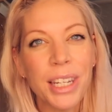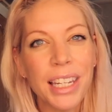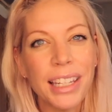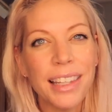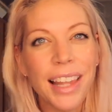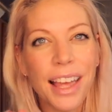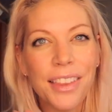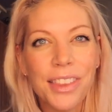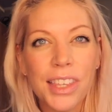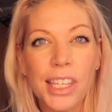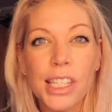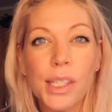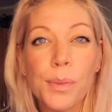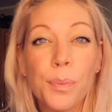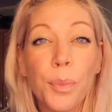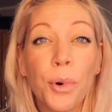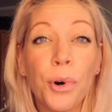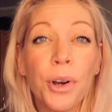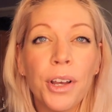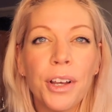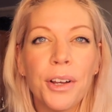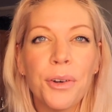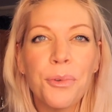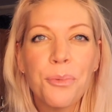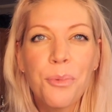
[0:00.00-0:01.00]
Let this
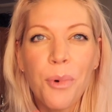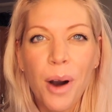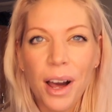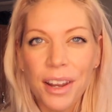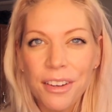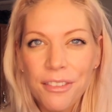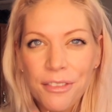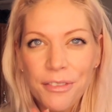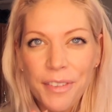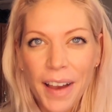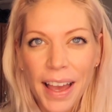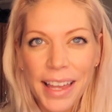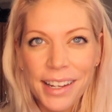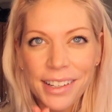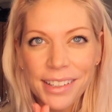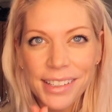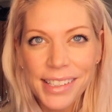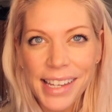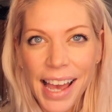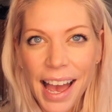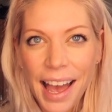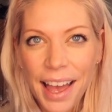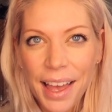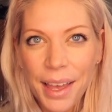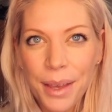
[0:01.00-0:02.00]
boil one final
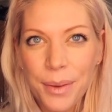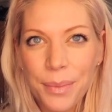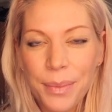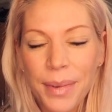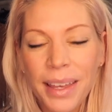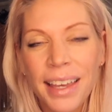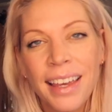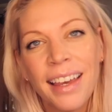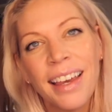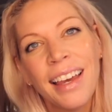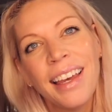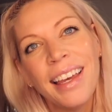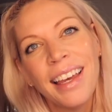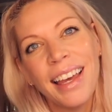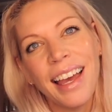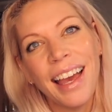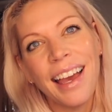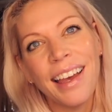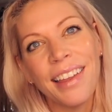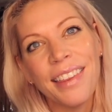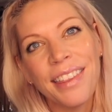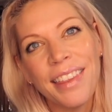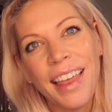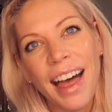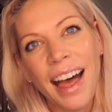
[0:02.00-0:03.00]
time,
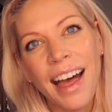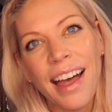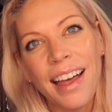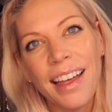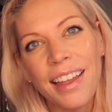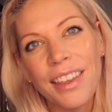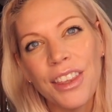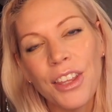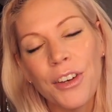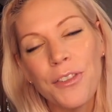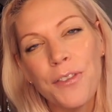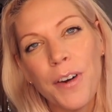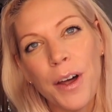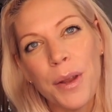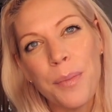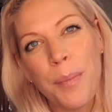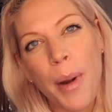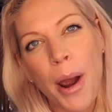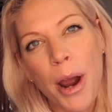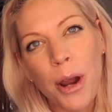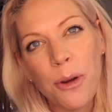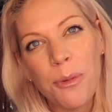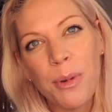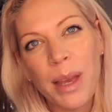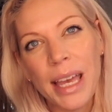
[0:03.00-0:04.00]
and then the fun
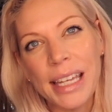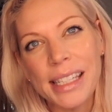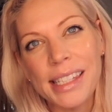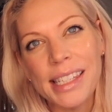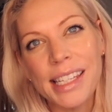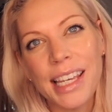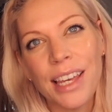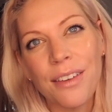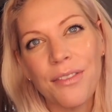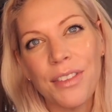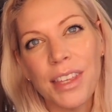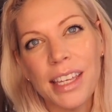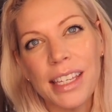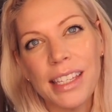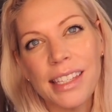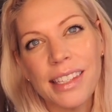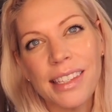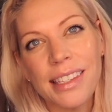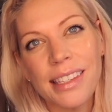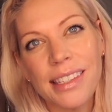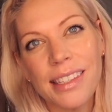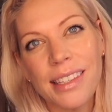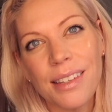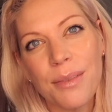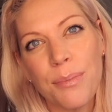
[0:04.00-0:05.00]
part, we get to give
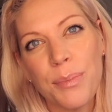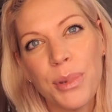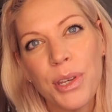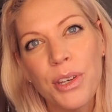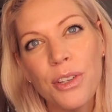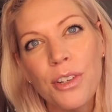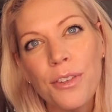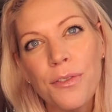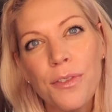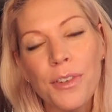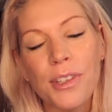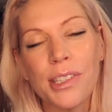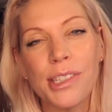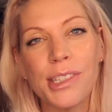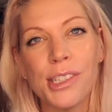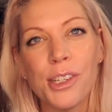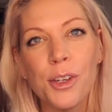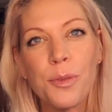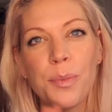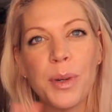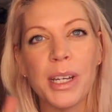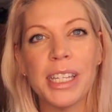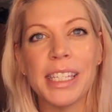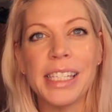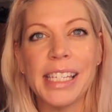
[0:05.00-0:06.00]
this beautiful
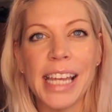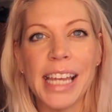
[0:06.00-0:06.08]
soup a